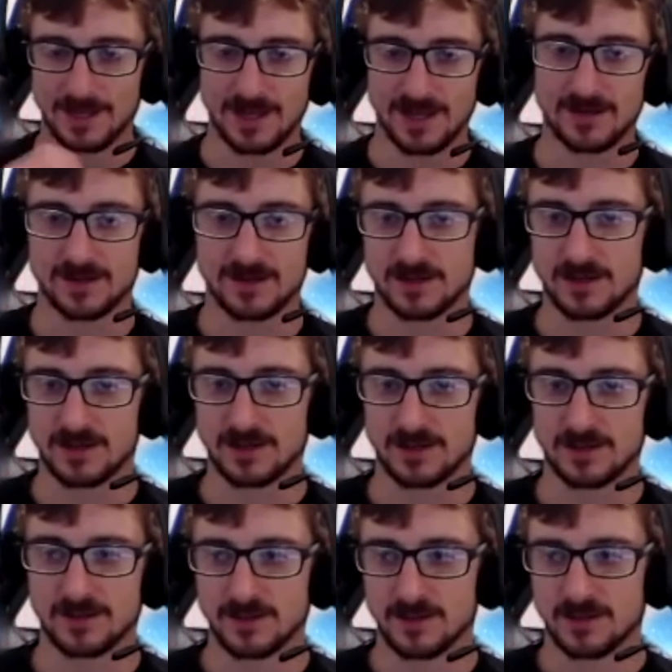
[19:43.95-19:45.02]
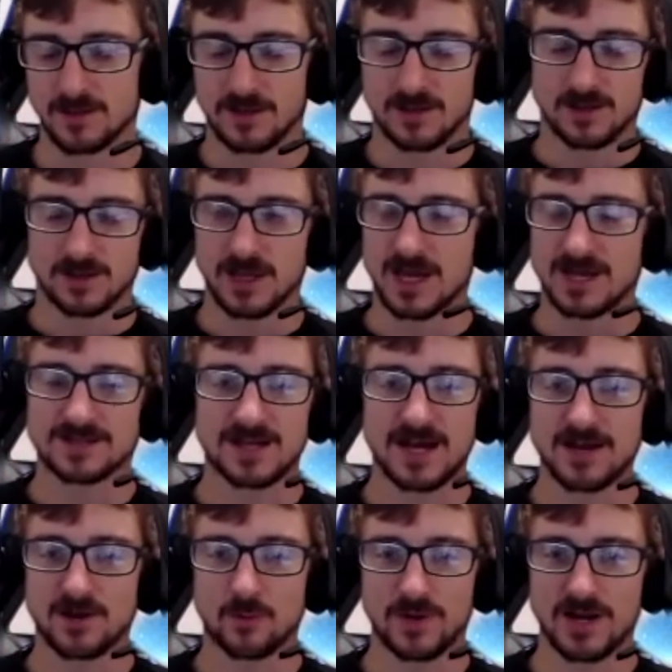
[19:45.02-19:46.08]
And yeah, it's
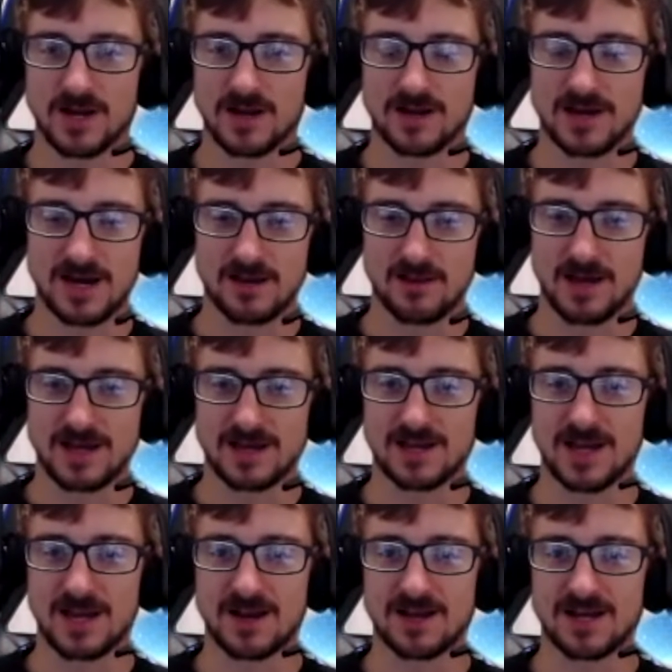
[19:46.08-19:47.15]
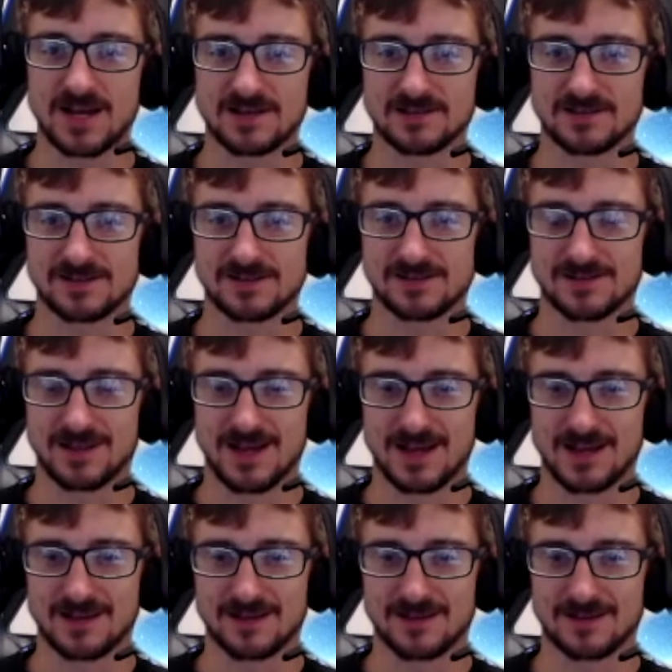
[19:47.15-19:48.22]
kind of weird how like Gary has this
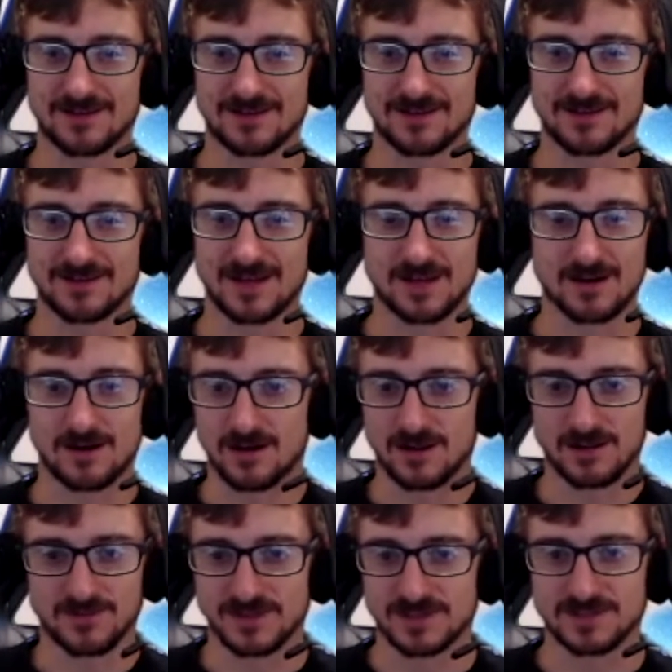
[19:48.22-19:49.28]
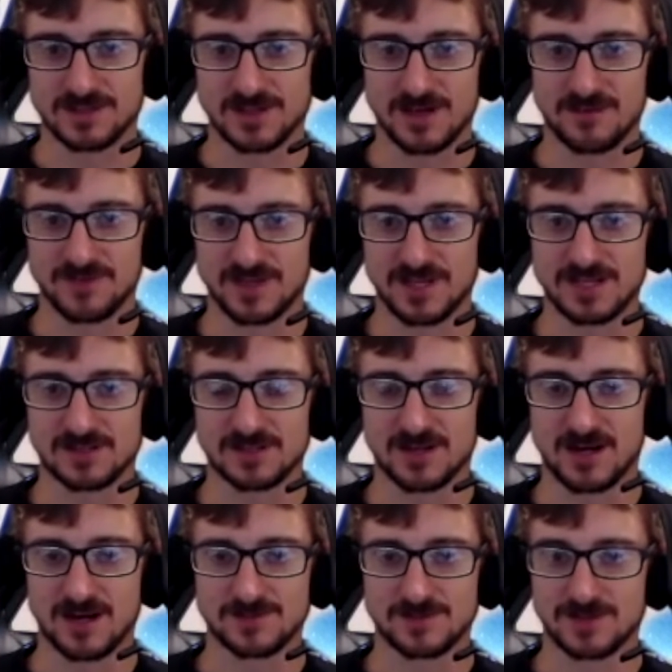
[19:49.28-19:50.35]
like like all of his stuff that he
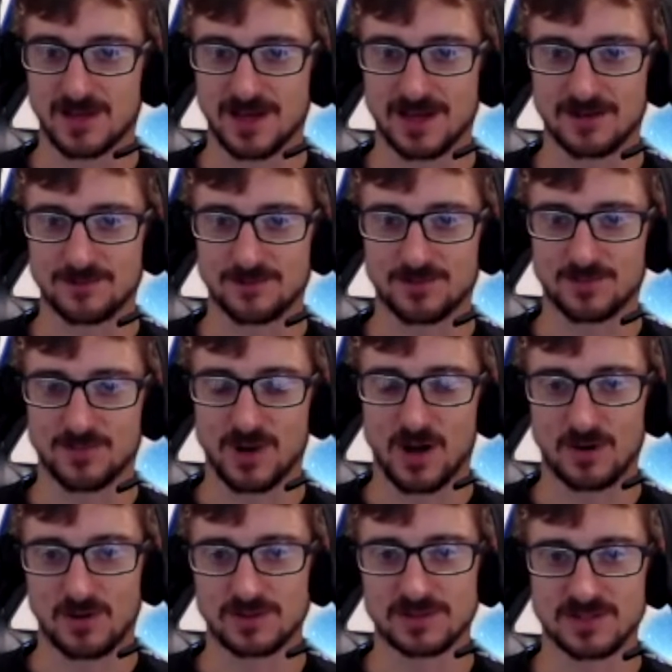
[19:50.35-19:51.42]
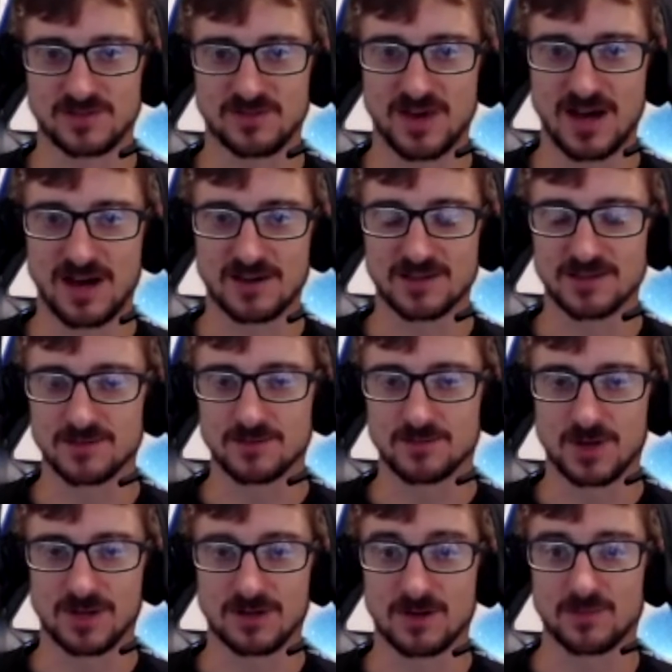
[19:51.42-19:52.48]
drops, like hold its value,
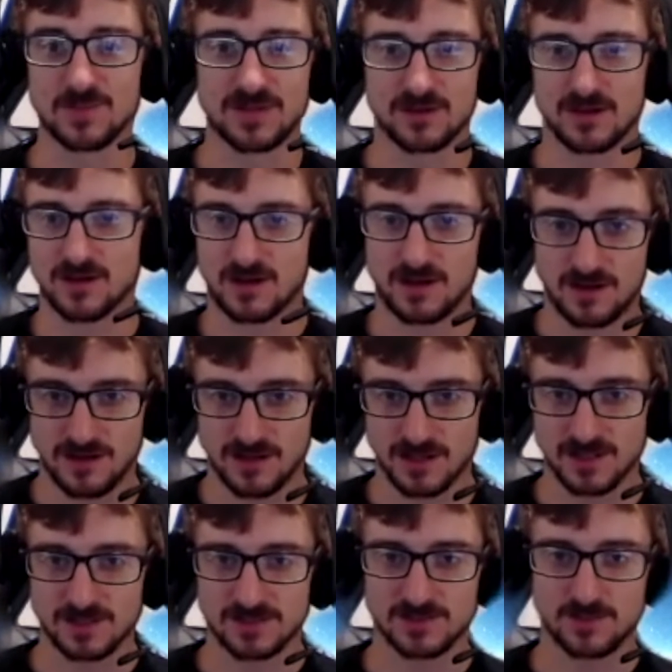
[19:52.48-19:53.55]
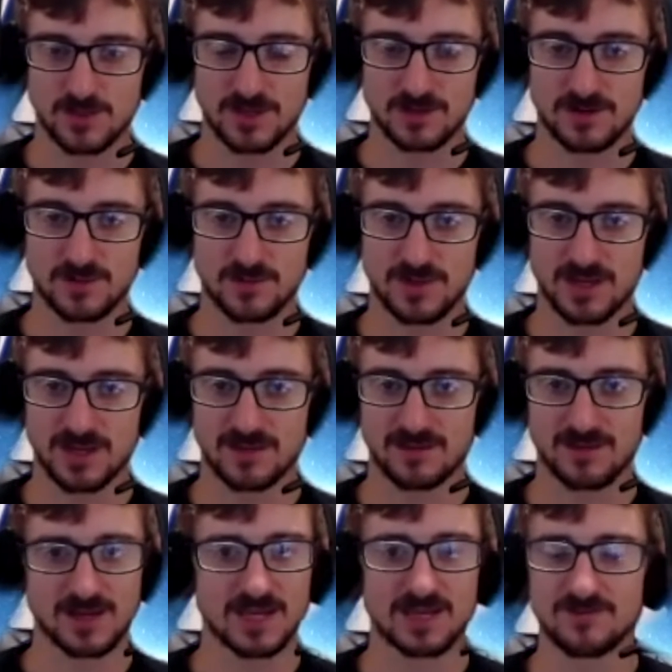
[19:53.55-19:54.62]
whether it be the cards, whether it be
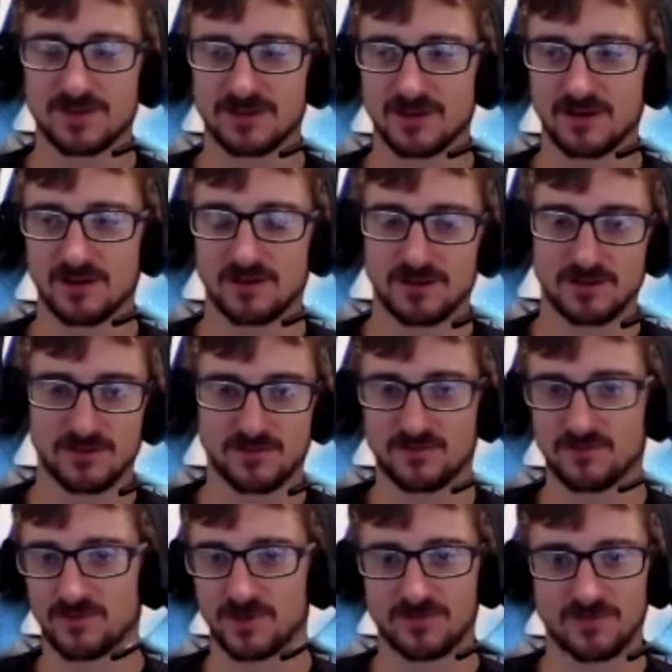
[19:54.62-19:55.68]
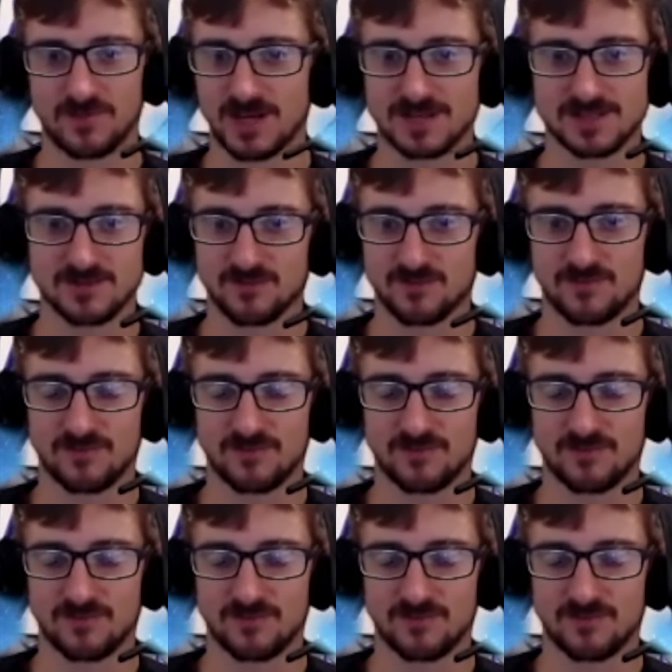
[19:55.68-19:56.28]
like even the Flex and